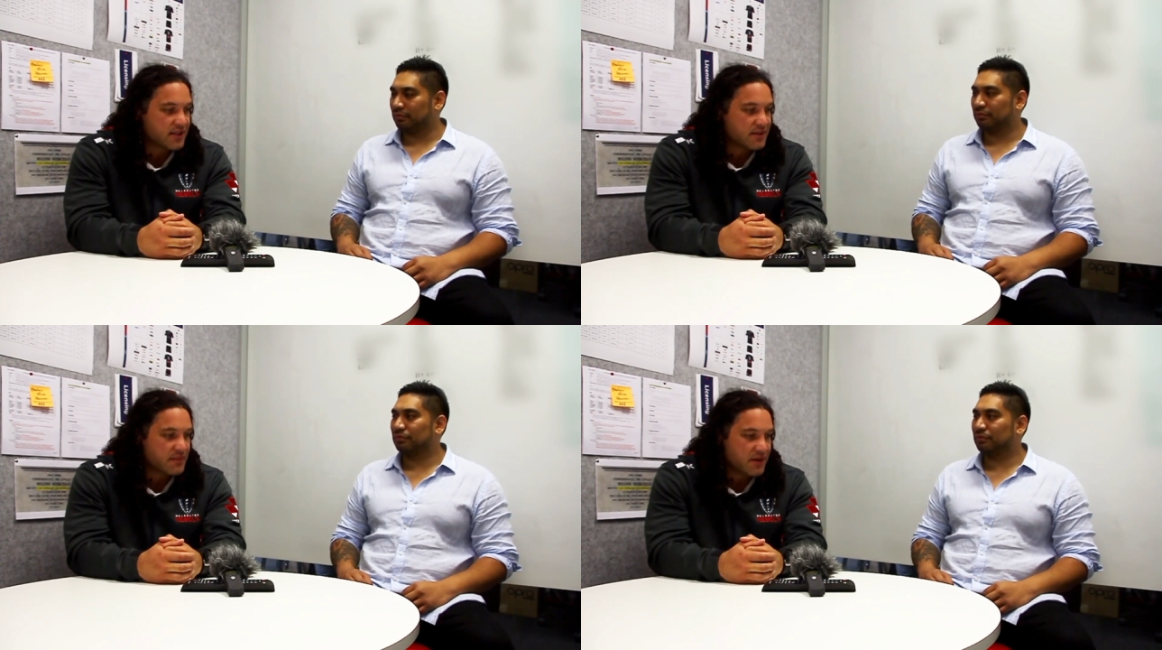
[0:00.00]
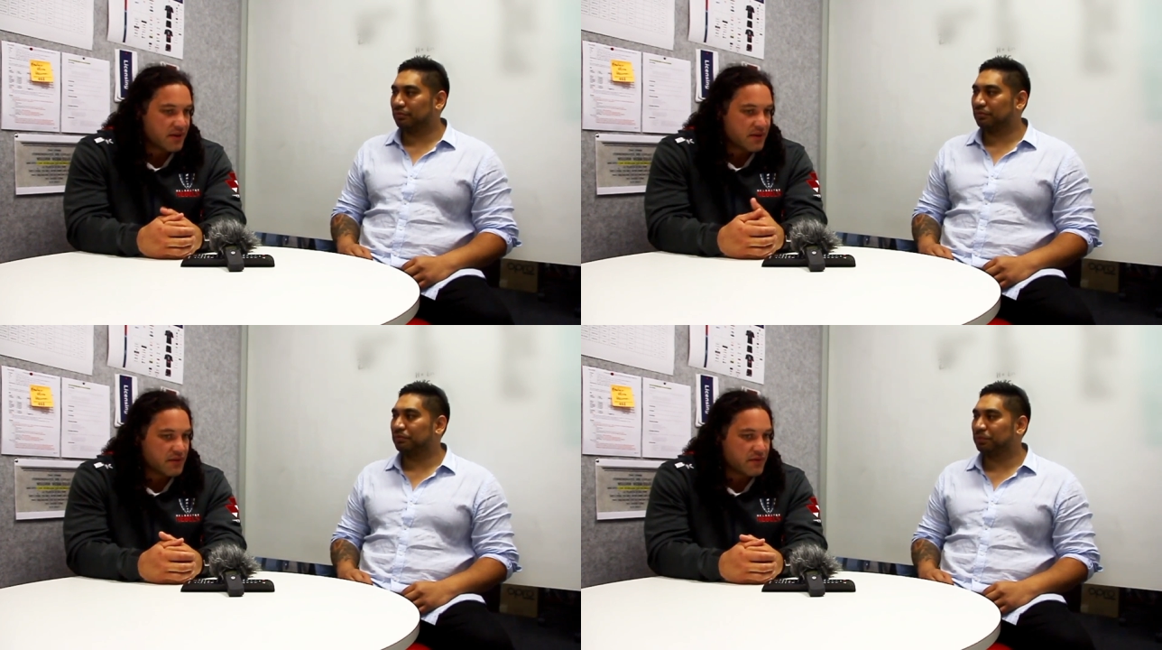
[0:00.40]
Speaker 1: Um,
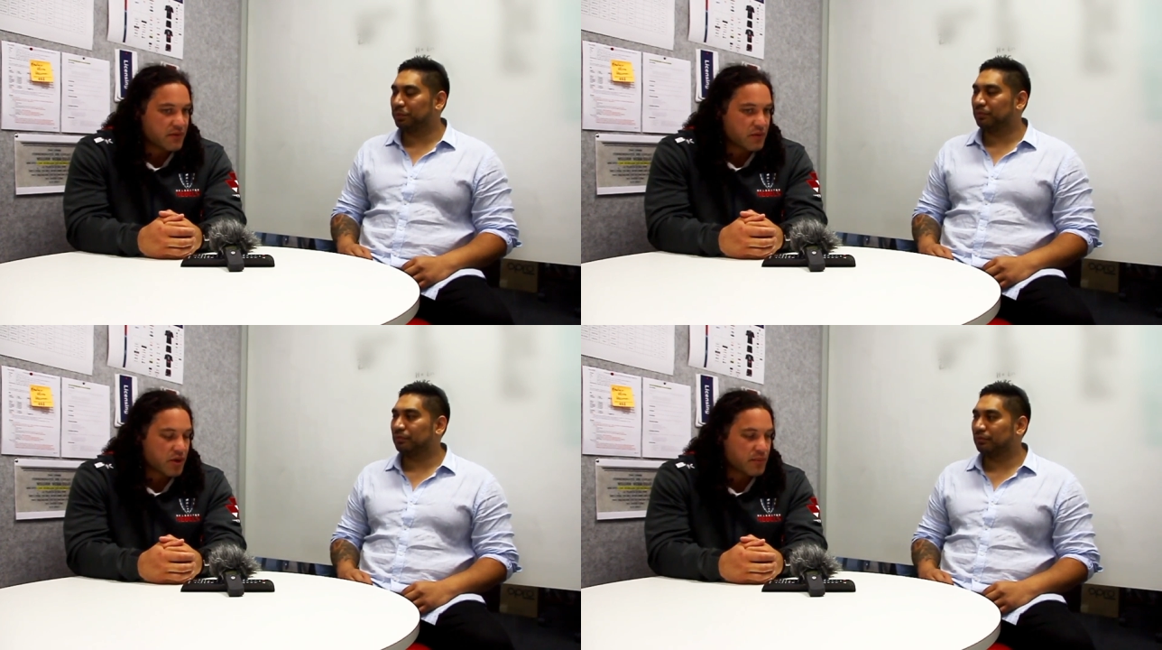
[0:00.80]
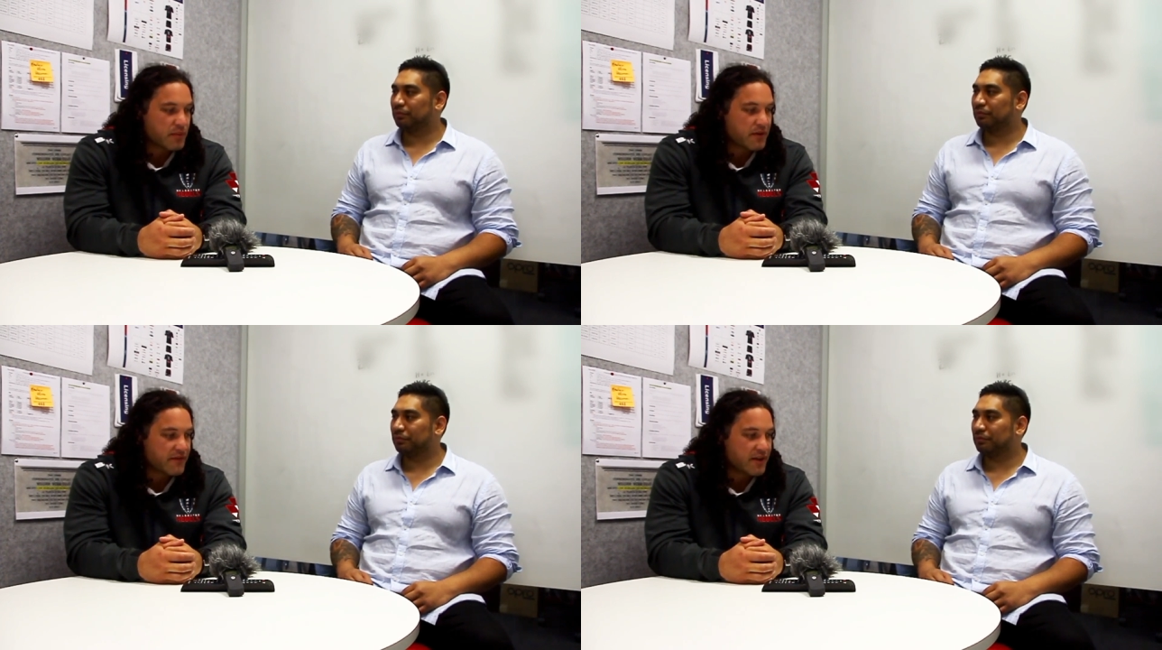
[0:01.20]
quite a
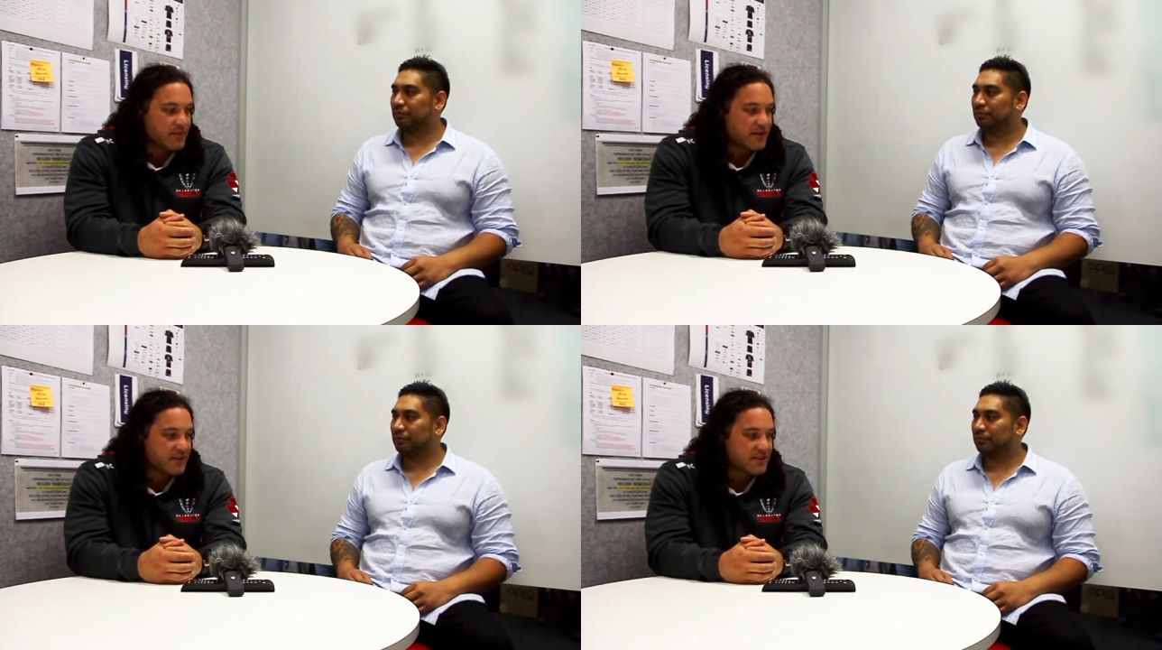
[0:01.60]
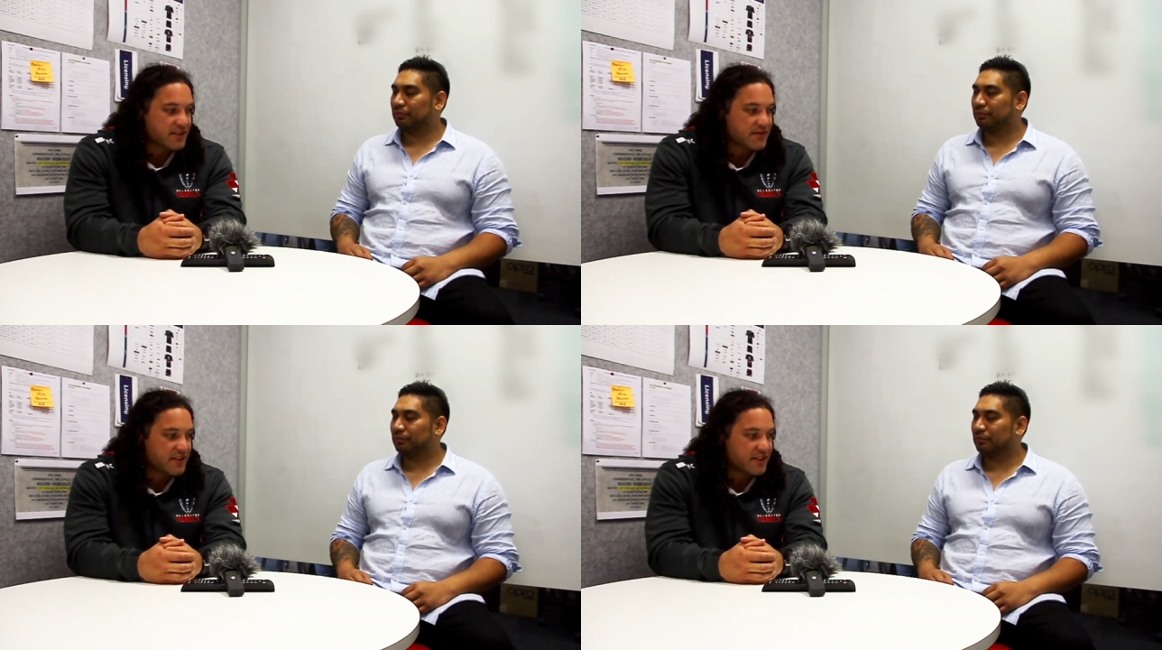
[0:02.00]
bit of my family and
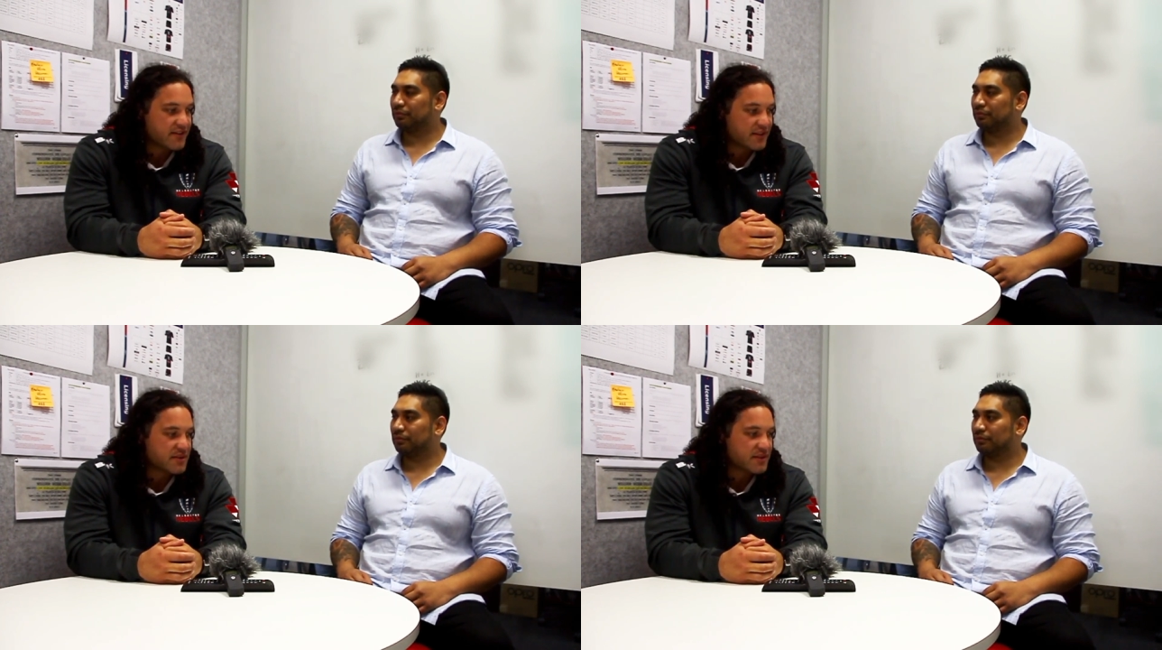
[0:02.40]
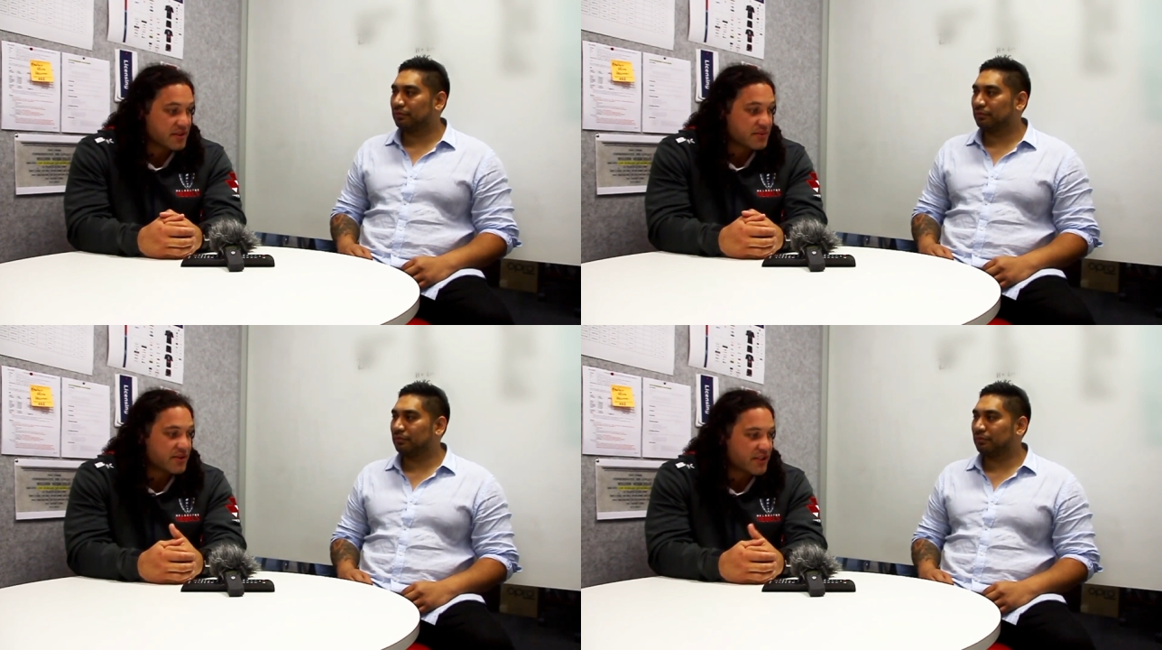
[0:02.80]
stuff there, and that was
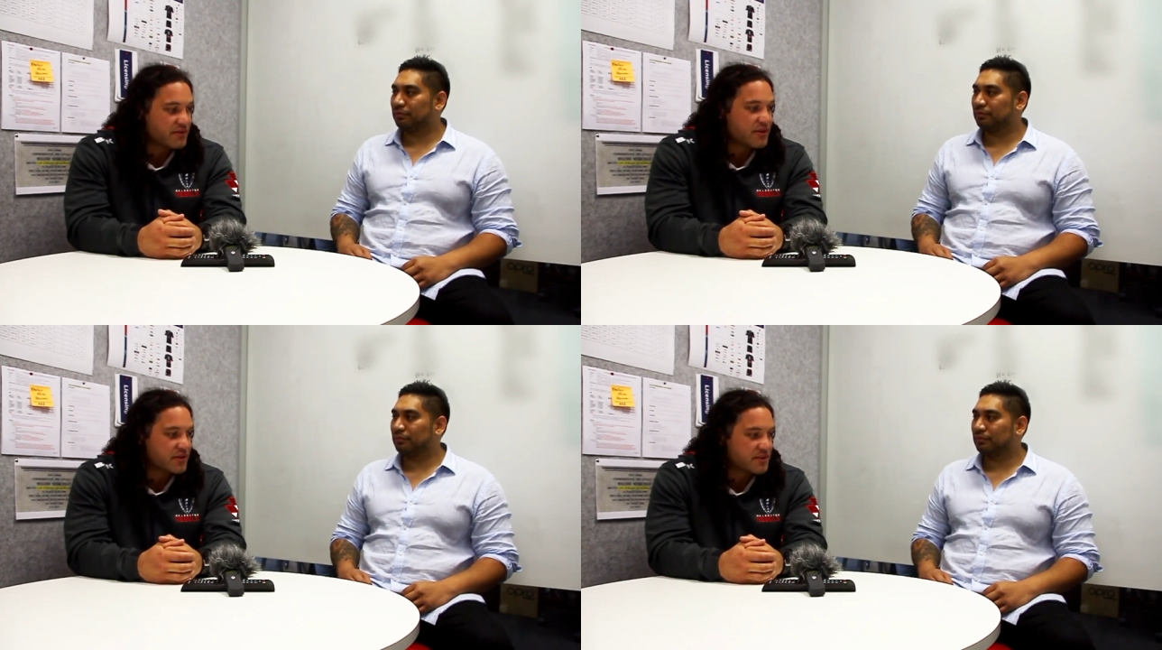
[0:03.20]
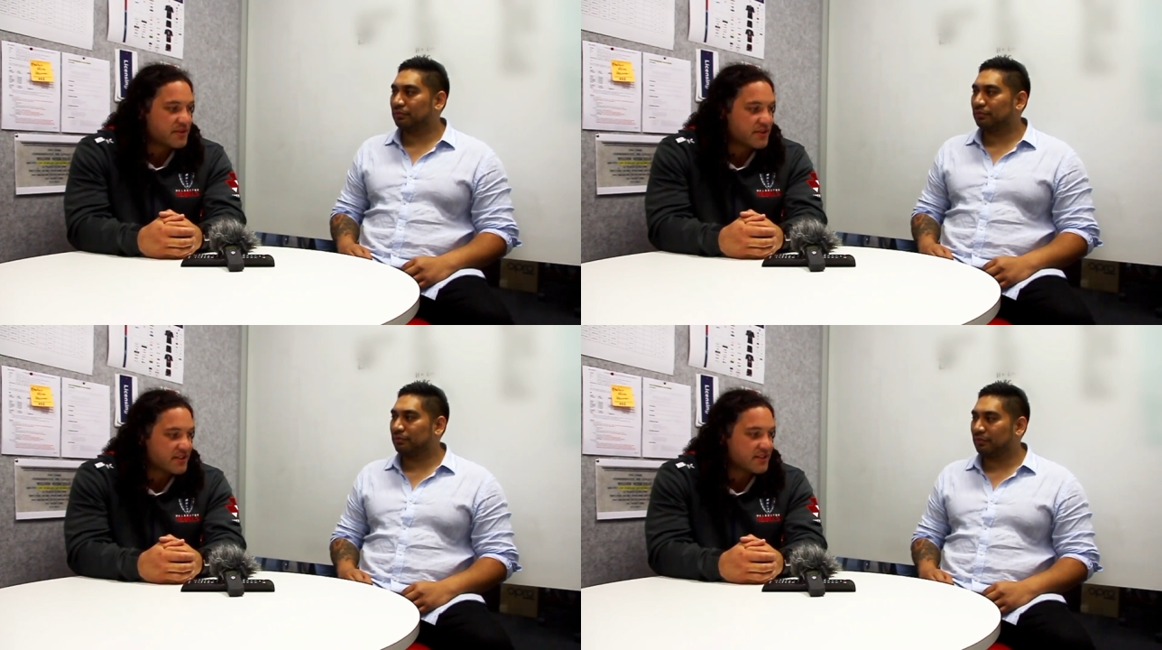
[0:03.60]
that was a pretty unreal
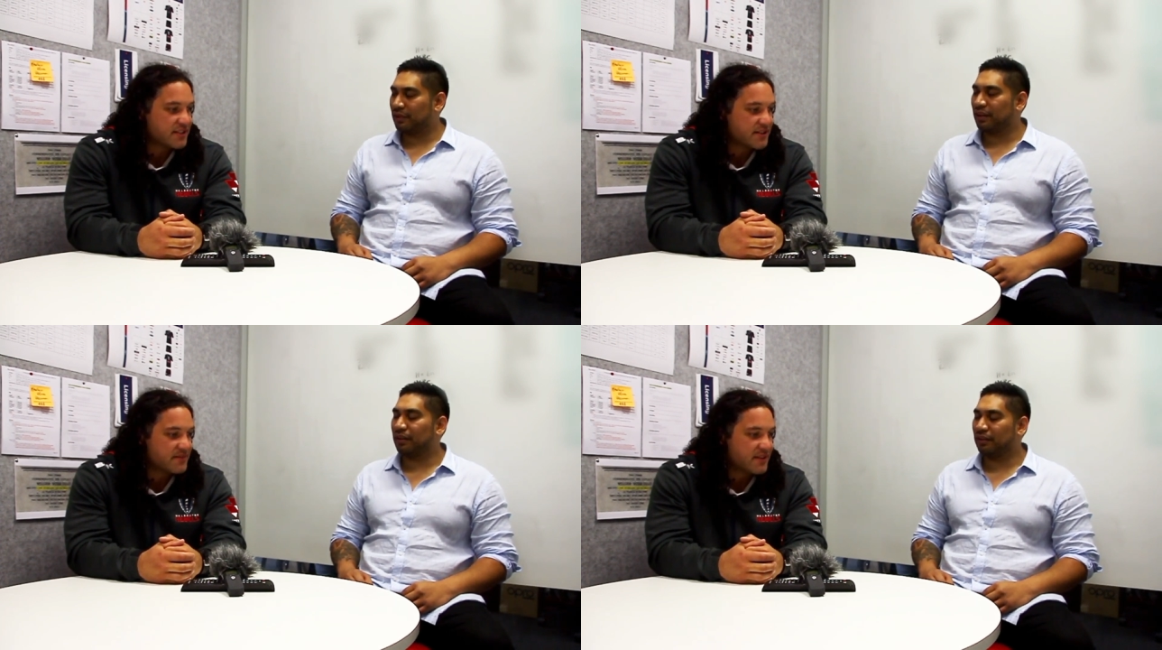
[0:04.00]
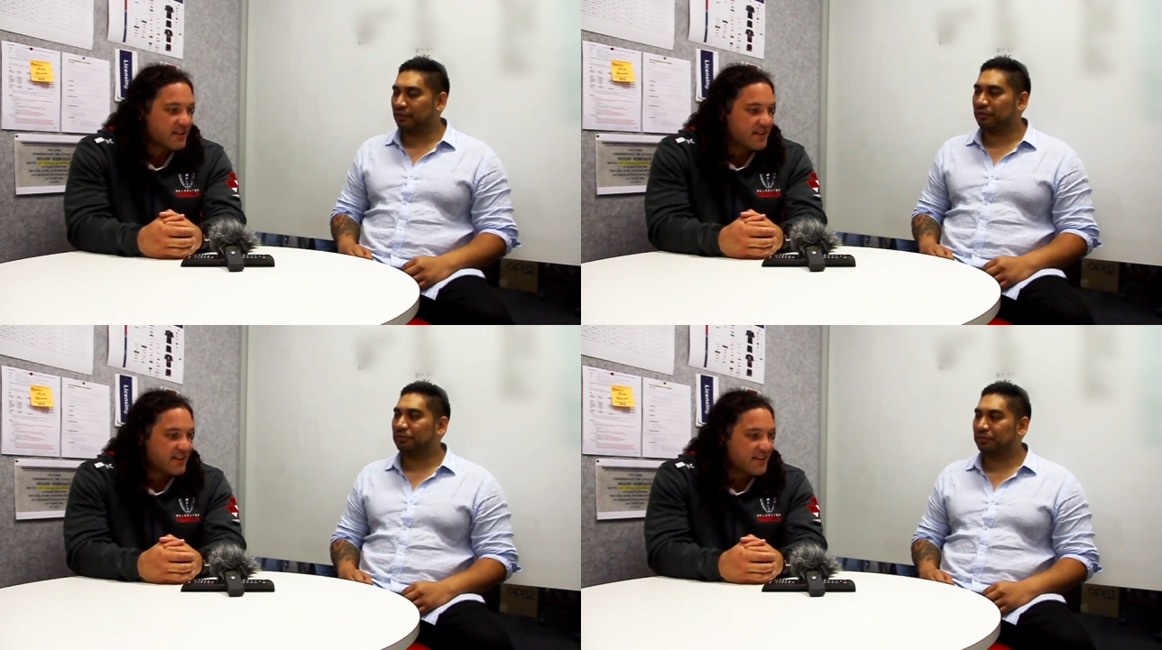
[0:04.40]
experience. Um, yeah